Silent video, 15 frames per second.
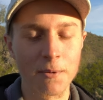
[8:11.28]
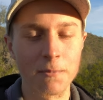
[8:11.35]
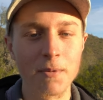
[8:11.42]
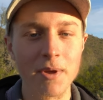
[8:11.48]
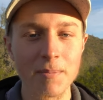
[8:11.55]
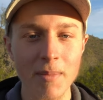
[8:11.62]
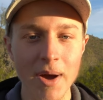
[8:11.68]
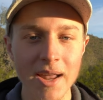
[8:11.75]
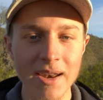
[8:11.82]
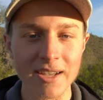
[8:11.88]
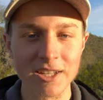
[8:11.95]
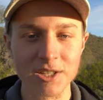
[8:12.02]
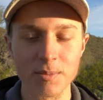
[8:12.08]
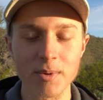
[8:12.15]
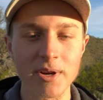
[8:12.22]
We might
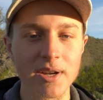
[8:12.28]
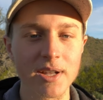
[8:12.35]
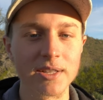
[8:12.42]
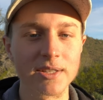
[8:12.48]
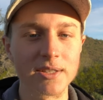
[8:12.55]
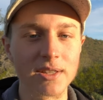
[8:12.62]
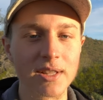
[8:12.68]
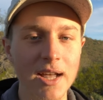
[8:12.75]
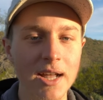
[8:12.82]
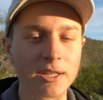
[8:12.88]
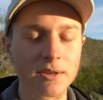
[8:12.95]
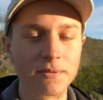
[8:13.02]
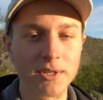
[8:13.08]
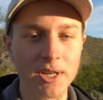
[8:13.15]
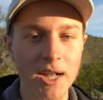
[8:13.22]
experience lots
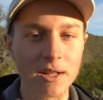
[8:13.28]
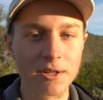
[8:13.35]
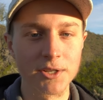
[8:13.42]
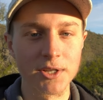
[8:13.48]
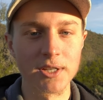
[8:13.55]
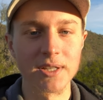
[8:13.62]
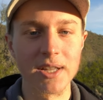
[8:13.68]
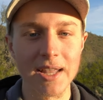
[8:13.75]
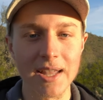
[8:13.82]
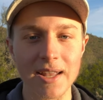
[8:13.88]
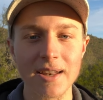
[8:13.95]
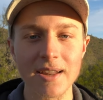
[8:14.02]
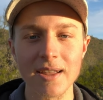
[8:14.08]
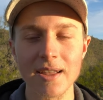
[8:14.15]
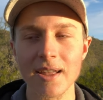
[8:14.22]
of challenges
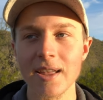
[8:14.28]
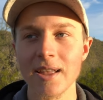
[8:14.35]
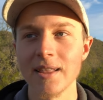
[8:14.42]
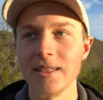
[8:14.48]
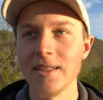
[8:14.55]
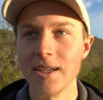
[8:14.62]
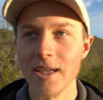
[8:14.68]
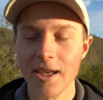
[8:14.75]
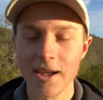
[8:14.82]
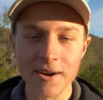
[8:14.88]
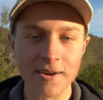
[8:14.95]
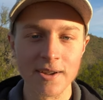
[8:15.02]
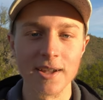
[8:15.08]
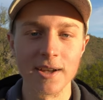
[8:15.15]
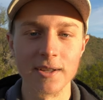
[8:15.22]
in the
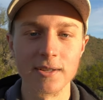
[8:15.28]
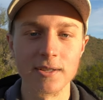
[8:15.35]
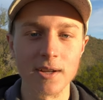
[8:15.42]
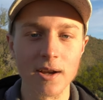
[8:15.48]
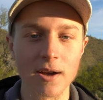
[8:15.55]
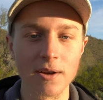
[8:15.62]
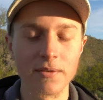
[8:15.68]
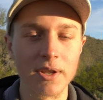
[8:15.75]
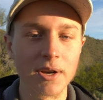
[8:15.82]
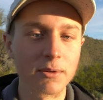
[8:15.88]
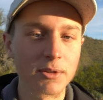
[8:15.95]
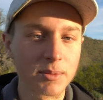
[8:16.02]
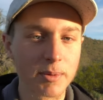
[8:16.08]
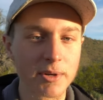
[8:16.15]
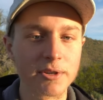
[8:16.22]
areas of, you know,
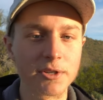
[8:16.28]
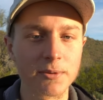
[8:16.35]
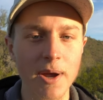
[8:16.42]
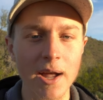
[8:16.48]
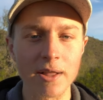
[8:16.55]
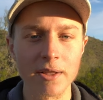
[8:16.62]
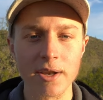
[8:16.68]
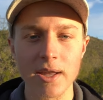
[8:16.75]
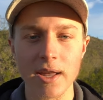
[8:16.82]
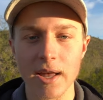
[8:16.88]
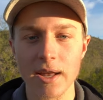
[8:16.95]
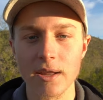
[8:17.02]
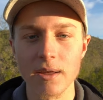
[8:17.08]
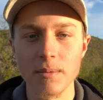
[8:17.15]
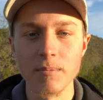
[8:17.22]
spirituality
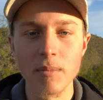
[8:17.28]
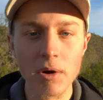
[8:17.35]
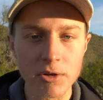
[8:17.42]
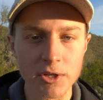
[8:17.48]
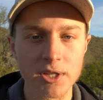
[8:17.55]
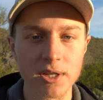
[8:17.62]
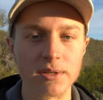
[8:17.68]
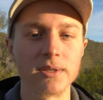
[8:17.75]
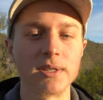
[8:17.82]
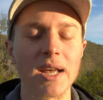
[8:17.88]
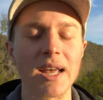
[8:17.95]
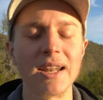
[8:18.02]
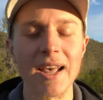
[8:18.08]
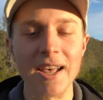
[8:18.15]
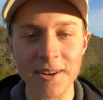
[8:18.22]
and emotions
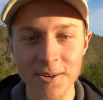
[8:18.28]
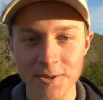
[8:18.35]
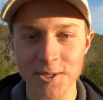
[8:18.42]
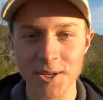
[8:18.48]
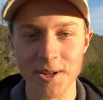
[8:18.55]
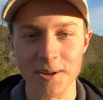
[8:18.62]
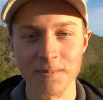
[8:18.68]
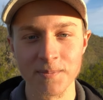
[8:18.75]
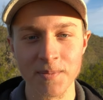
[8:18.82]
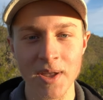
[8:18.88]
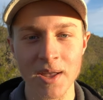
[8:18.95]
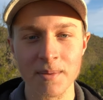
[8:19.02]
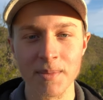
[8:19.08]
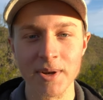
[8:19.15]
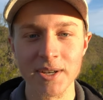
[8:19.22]
and energy,
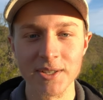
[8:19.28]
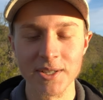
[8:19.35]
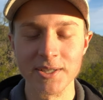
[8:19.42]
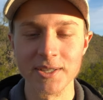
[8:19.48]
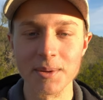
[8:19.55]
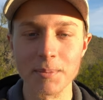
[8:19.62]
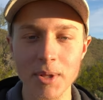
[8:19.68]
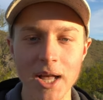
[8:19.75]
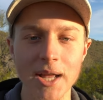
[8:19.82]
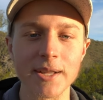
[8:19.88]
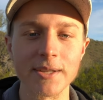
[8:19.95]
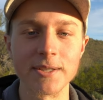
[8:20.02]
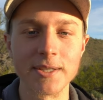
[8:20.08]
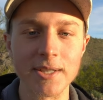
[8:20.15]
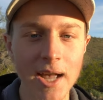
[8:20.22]
because it's the
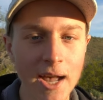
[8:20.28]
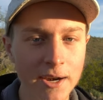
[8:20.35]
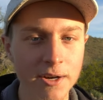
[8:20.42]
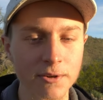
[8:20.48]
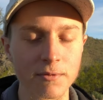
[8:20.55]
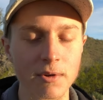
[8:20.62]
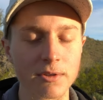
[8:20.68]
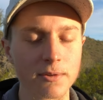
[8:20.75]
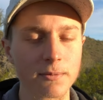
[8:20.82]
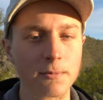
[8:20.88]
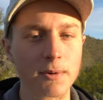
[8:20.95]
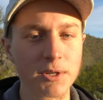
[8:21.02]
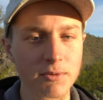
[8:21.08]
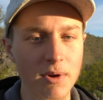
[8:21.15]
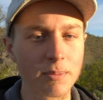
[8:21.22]
planet Saturn,
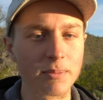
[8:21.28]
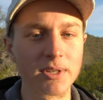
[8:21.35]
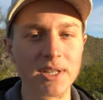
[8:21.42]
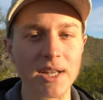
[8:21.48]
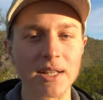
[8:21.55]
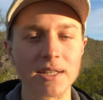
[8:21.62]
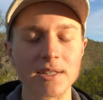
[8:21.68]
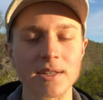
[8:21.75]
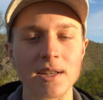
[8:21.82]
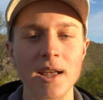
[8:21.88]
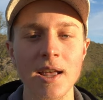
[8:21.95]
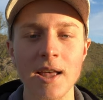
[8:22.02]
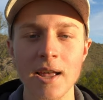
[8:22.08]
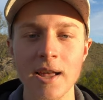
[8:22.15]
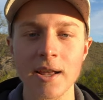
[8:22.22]
which represents
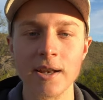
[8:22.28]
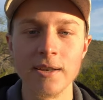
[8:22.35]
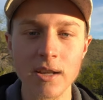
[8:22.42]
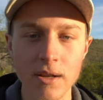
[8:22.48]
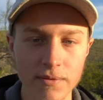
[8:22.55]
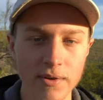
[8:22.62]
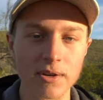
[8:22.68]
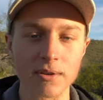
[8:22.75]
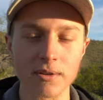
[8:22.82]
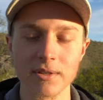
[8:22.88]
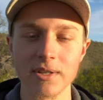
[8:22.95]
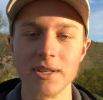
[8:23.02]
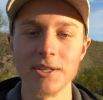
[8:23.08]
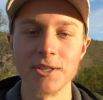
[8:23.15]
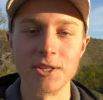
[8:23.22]

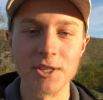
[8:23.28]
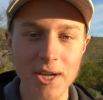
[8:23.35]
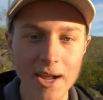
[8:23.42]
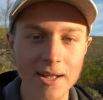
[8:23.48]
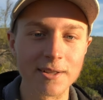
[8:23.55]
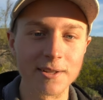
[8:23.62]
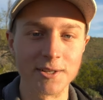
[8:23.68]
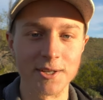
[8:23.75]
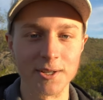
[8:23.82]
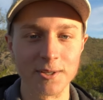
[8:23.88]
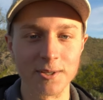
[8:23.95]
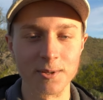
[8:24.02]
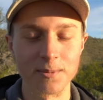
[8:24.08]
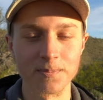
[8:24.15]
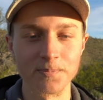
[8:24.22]
difficulties,
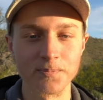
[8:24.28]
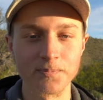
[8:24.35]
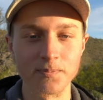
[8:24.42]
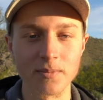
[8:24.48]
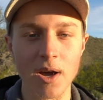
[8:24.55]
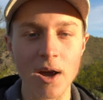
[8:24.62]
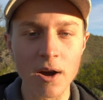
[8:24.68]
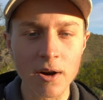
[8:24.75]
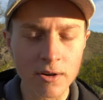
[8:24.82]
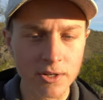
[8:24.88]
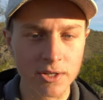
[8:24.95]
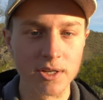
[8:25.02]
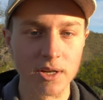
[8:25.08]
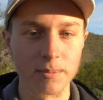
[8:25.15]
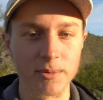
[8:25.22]
challenges,
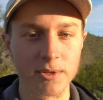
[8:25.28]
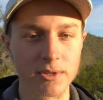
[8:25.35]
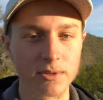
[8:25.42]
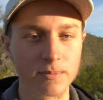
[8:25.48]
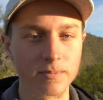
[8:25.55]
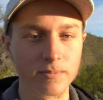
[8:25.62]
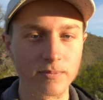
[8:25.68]
hardships,